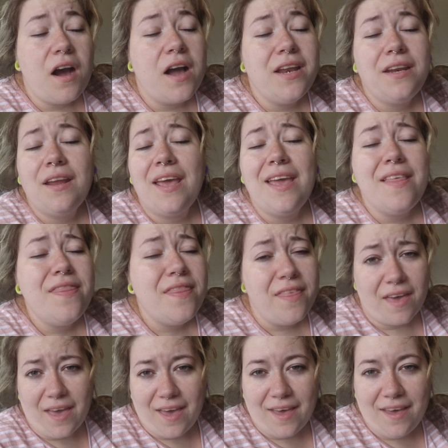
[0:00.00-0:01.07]
I'm in
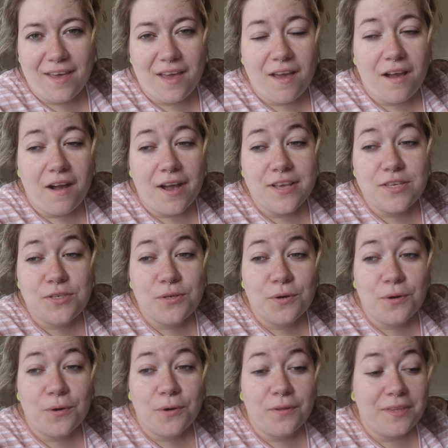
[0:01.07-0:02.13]
there, I
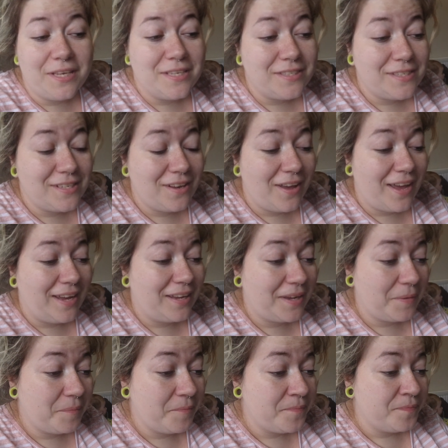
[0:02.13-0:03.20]
saw this, like,
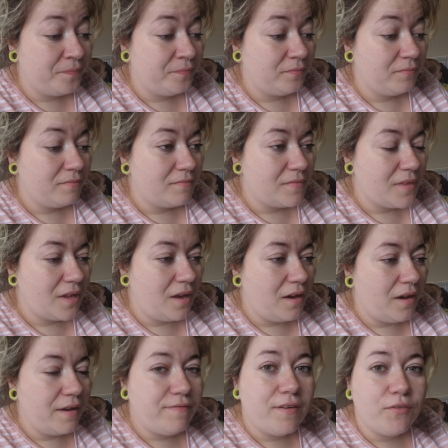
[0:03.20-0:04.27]

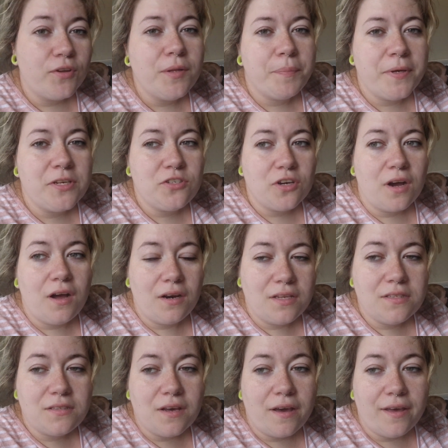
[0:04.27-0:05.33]
if I've got the picture, I'll
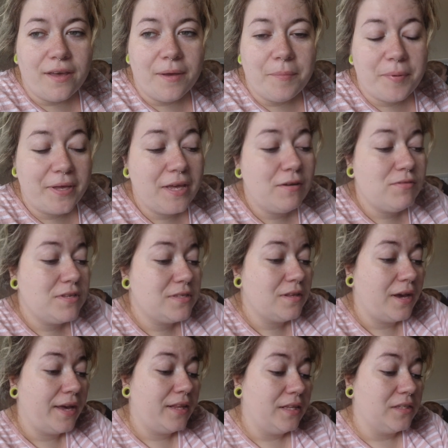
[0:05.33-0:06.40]
insert it, but it was
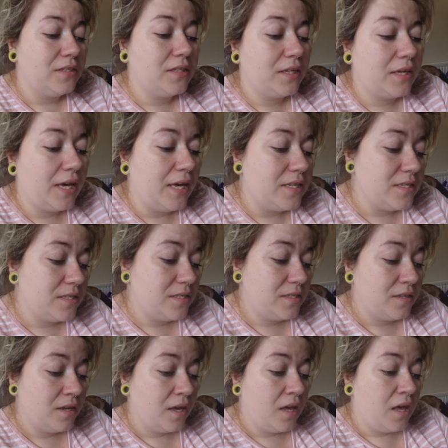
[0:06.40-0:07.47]
like this kids
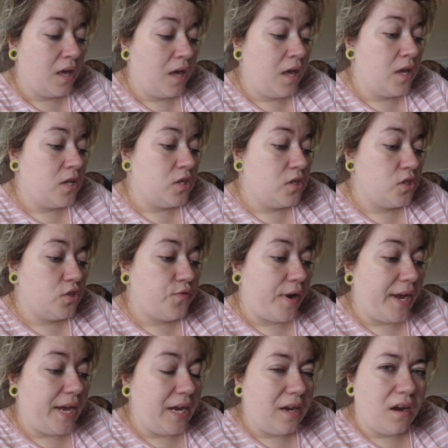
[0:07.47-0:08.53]

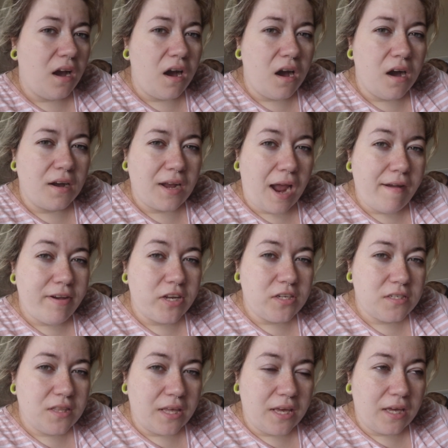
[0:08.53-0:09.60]
train car
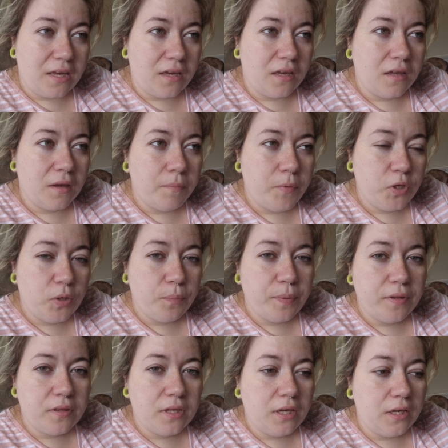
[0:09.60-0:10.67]
garage thing, but you
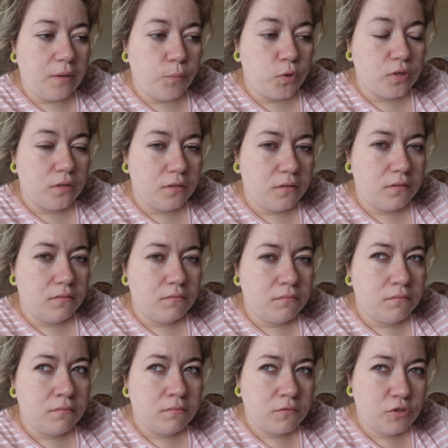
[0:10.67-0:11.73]
put the
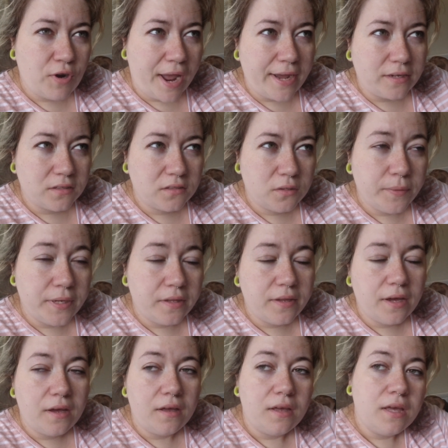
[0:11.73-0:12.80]
wooden tracks to it and
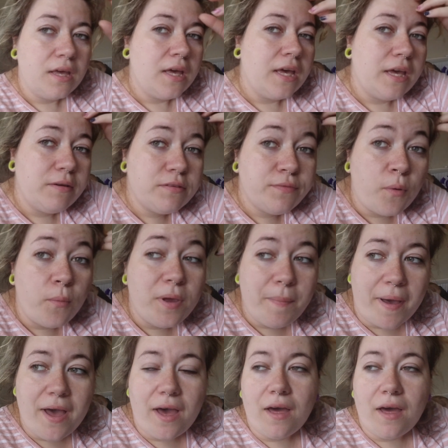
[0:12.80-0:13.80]
that. It was £40,